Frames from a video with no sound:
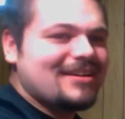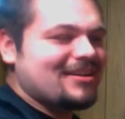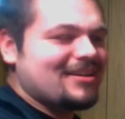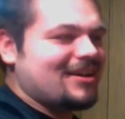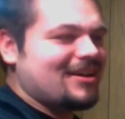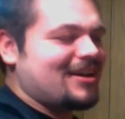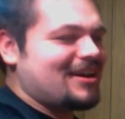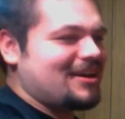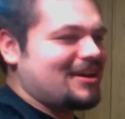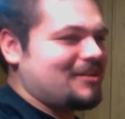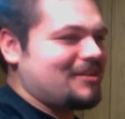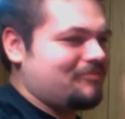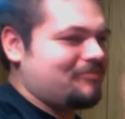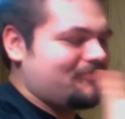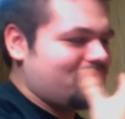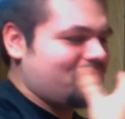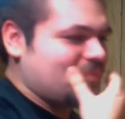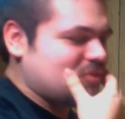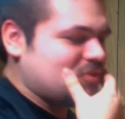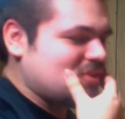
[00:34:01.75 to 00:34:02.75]

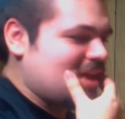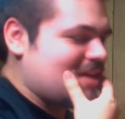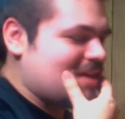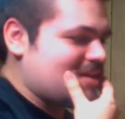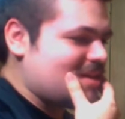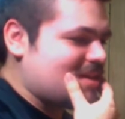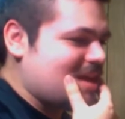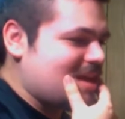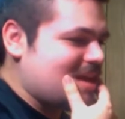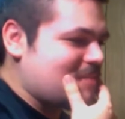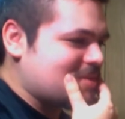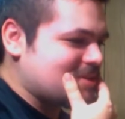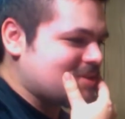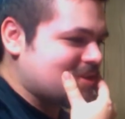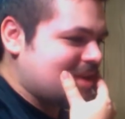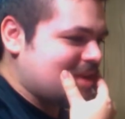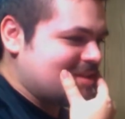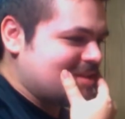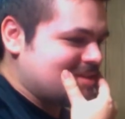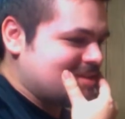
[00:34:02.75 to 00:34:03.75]
So yeah, and then the episode
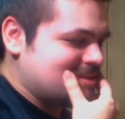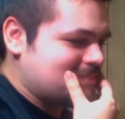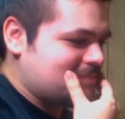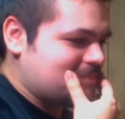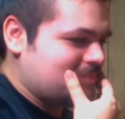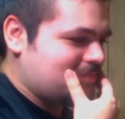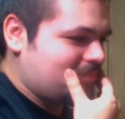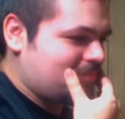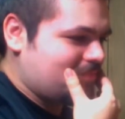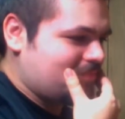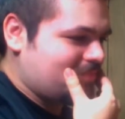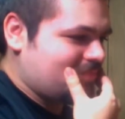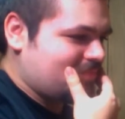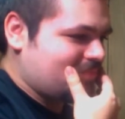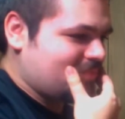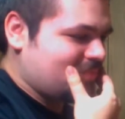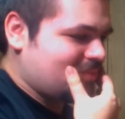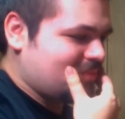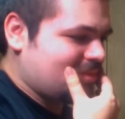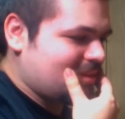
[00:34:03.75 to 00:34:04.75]
ends.
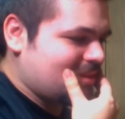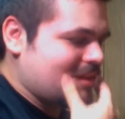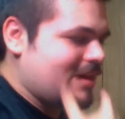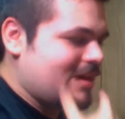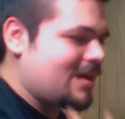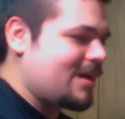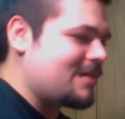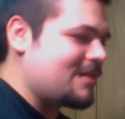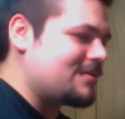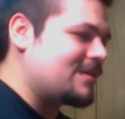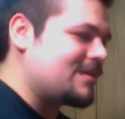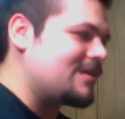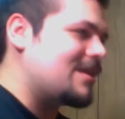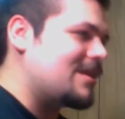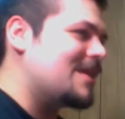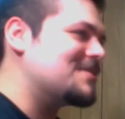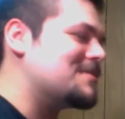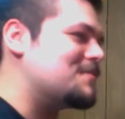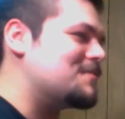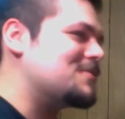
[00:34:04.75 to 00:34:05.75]
And then the
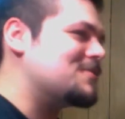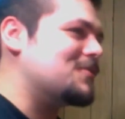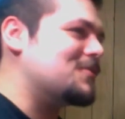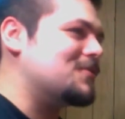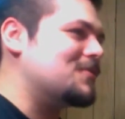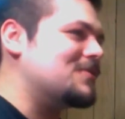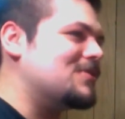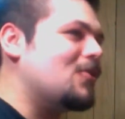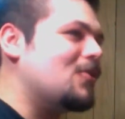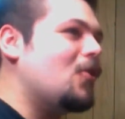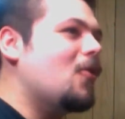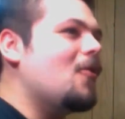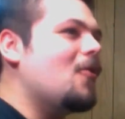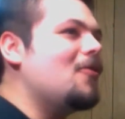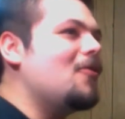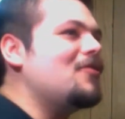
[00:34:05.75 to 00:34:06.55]
next episode, the whole